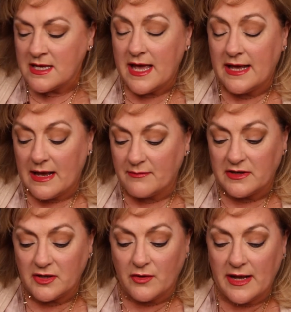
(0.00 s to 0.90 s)
and I'm
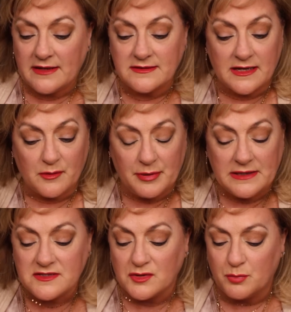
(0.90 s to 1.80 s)
going to go ahead and take a
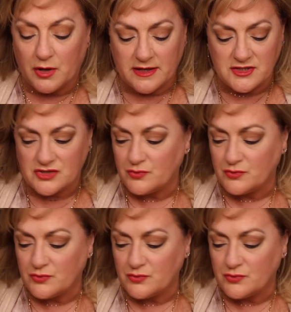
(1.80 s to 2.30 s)
pencil brush,